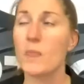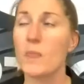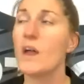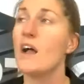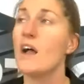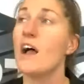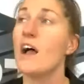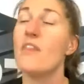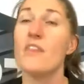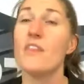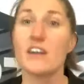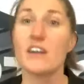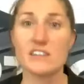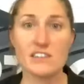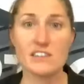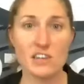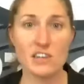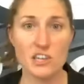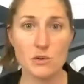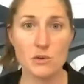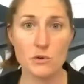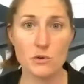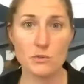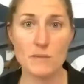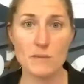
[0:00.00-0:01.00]
And that's how you
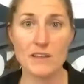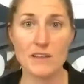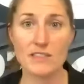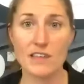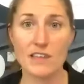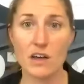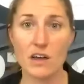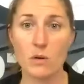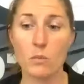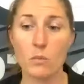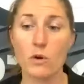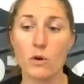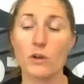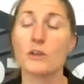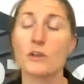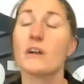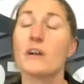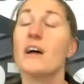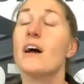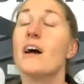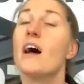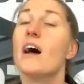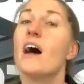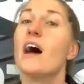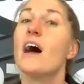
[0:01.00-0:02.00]
would make that work.
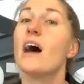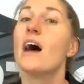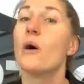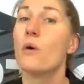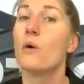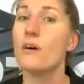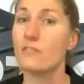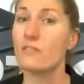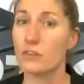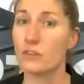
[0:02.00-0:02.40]
However,